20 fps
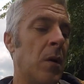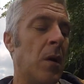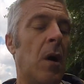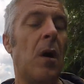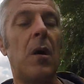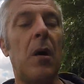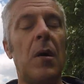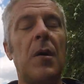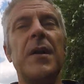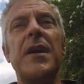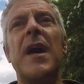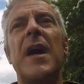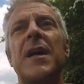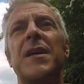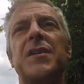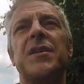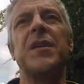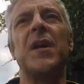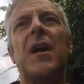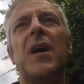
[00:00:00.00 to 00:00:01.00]
Oh
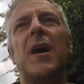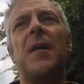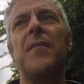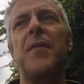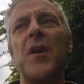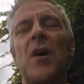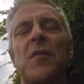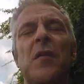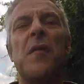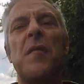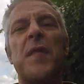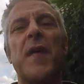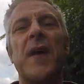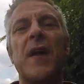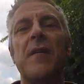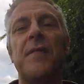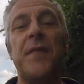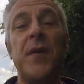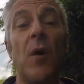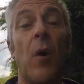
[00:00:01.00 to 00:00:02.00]
yes, the other thing,
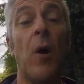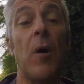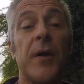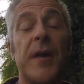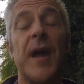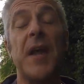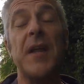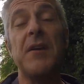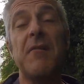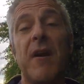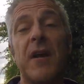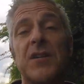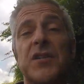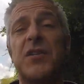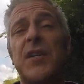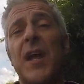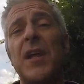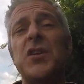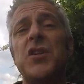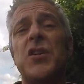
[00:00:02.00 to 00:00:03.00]
if you are getting your
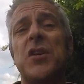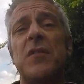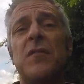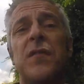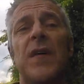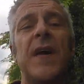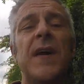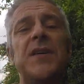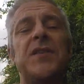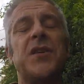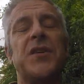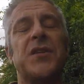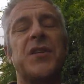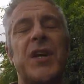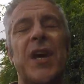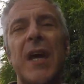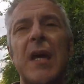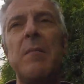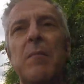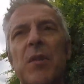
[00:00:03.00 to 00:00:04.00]
extension visas,
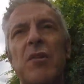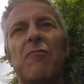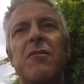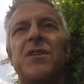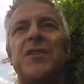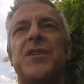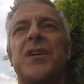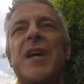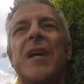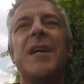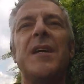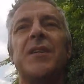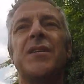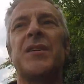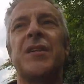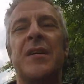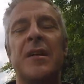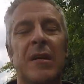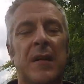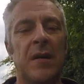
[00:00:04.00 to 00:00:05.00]
keep the receipts.
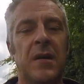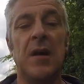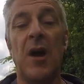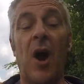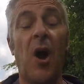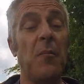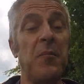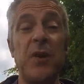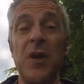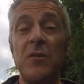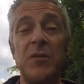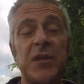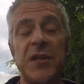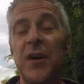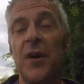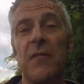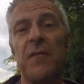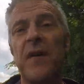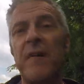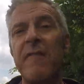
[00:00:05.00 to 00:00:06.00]
I'm usually
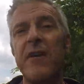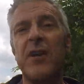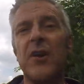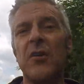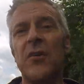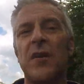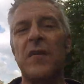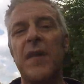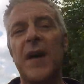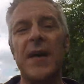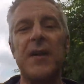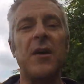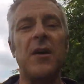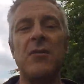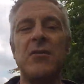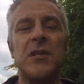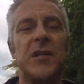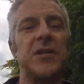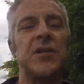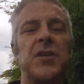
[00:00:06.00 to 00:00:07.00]
not very good at that.
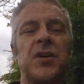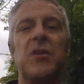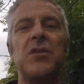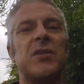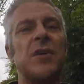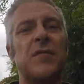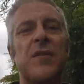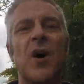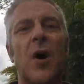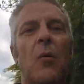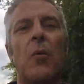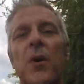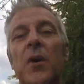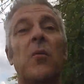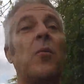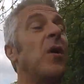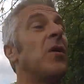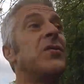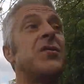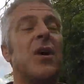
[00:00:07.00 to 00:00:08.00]
Usually as soon as I've got what I
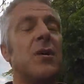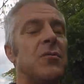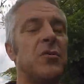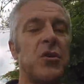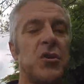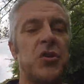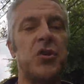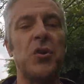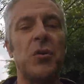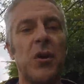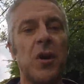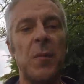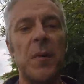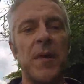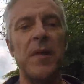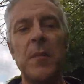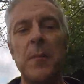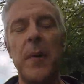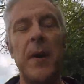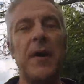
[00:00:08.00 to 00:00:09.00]
want, I'll just chuck them in
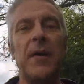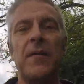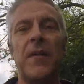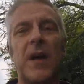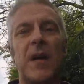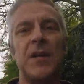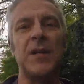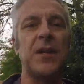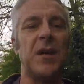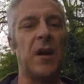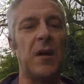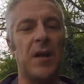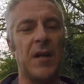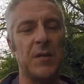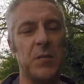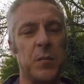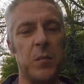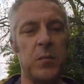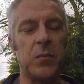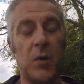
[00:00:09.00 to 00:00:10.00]
the bin and that, you know, that's
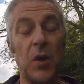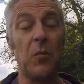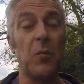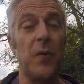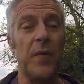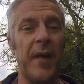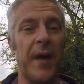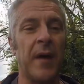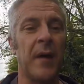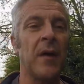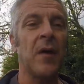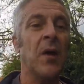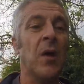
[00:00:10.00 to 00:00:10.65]
done with it.